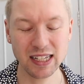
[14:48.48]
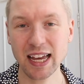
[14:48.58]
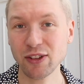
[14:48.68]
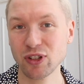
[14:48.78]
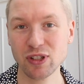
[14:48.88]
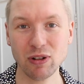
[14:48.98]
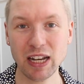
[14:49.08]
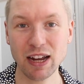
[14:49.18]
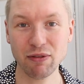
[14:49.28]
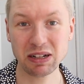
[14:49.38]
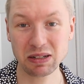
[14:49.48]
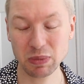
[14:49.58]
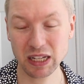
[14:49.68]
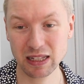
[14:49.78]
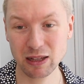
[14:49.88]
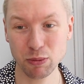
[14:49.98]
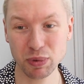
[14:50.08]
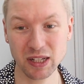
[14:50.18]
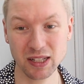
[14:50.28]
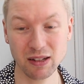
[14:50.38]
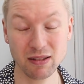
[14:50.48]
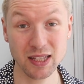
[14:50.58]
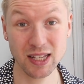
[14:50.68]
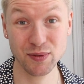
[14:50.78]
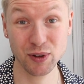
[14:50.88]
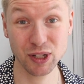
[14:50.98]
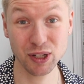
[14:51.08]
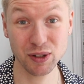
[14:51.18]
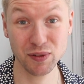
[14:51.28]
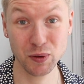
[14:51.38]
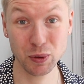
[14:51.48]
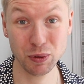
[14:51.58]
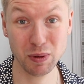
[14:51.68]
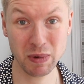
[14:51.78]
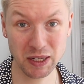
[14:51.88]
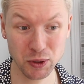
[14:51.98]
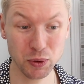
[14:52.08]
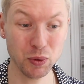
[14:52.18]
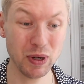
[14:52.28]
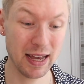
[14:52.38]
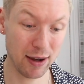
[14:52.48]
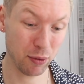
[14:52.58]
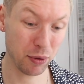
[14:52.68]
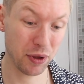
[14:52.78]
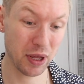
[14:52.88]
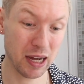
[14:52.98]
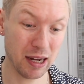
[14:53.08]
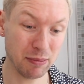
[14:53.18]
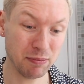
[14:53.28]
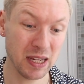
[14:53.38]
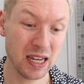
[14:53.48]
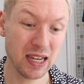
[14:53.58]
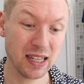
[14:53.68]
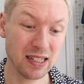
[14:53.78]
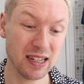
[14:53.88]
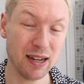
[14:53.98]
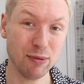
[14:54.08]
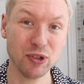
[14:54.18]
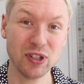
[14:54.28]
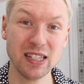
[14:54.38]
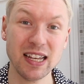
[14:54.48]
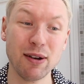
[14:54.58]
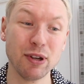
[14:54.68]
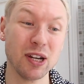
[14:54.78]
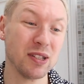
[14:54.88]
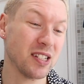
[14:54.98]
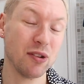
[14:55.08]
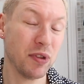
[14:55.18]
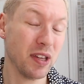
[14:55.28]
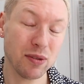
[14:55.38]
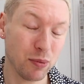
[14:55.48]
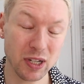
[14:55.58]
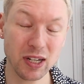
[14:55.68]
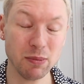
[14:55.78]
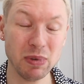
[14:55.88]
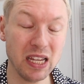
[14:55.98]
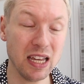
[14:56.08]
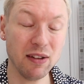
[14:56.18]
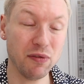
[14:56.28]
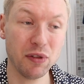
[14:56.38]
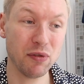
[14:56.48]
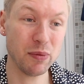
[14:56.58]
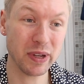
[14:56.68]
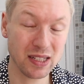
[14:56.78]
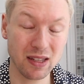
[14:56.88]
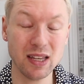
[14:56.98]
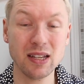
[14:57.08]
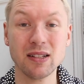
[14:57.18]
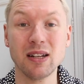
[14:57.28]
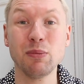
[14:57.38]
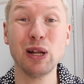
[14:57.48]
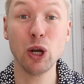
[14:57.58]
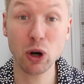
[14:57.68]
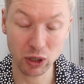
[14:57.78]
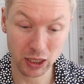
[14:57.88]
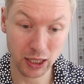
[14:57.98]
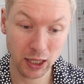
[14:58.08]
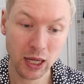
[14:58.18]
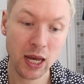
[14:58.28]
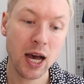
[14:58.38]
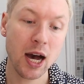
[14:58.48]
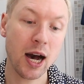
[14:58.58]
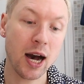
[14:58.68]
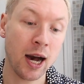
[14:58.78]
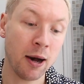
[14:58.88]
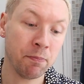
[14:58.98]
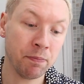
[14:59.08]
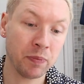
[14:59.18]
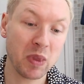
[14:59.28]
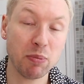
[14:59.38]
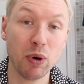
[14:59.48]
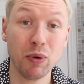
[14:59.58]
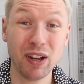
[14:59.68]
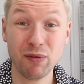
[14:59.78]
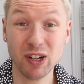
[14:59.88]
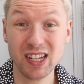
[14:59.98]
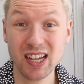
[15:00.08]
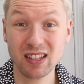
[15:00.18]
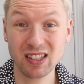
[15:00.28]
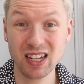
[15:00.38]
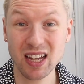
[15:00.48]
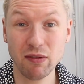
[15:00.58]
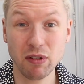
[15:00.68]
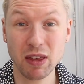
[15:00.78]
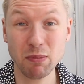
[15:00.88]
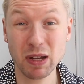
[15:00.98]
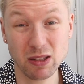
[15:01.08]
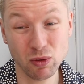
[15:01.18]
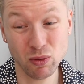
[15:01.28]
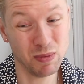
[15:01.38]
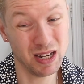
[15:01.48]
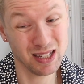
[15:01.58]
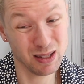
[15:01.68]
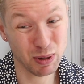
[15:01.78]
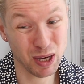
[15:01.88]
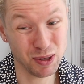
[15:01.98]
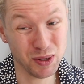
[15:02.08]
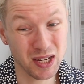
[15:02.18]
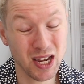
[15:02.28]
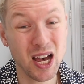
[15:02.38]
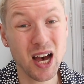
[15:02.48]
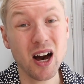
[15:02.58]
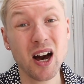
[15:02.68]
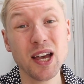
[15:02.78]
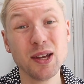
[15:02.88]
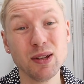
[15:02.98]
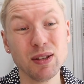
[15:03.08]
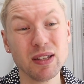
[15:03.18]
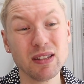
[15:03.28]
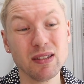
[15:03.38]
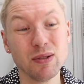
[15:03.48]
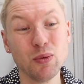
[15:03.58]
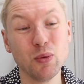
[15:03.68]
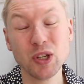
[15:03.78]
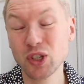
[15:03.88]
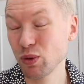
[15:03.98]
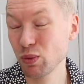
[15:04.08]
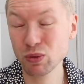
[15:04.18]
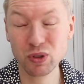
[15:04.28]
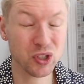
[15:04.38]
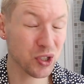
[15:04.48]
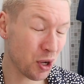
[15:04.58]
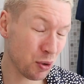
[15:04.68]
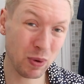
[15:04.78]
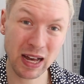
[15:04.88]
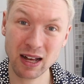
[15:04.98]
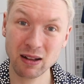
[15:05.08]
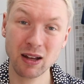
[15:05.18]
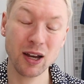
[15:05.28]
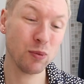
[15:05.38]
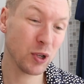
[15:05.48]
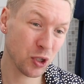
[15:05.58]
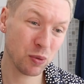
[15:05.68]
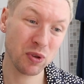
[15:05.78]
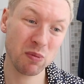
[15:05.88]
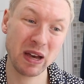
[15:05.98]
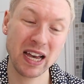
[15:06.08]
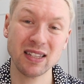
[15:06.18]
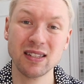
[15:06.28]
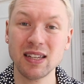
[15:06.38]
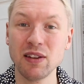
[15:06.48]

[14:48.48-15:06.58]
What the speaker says: Yeah, just not lay around and be a slob, because I don't think that's very good for the mental health. So yeah, we'll just see how it goes. I don't think that we're going to be here for 3 weeks. I think it's going to be longer. But whatever it takes to get everything to normal, I suppose. I wish you all so well. I wish you all the best.